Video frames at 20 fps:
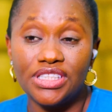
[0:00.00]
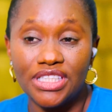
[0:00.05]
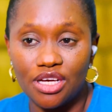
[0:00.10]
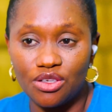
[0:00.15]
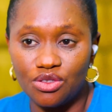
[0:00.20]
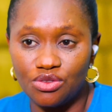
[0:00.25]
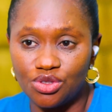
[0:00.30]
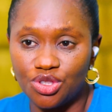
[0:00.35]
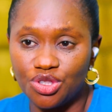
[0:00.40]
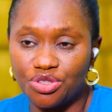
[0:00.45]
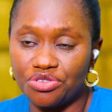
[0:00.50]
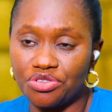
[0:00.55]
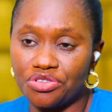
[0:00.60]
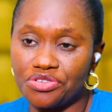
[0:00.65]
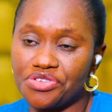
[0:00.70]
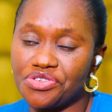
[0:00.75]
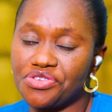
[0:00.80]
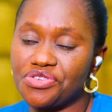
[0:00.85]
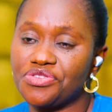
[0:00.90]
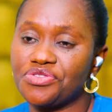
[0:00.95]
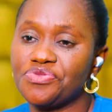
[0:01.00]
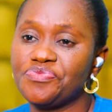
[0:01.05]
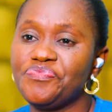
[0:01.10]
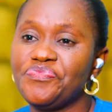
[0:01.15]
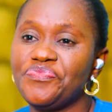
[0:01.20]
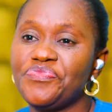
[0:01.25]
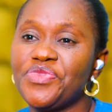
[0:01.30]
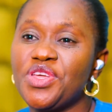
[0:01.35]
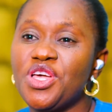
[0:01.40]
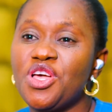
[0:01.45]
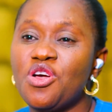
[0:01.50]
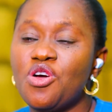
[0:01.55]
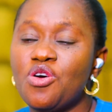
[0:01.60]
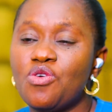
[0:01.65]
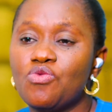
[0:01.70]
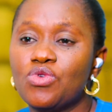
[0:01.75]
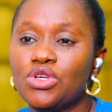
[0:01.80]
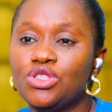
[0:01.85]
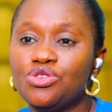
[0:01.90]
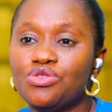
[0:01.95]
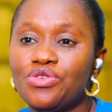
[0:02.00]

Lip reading: their uterus. we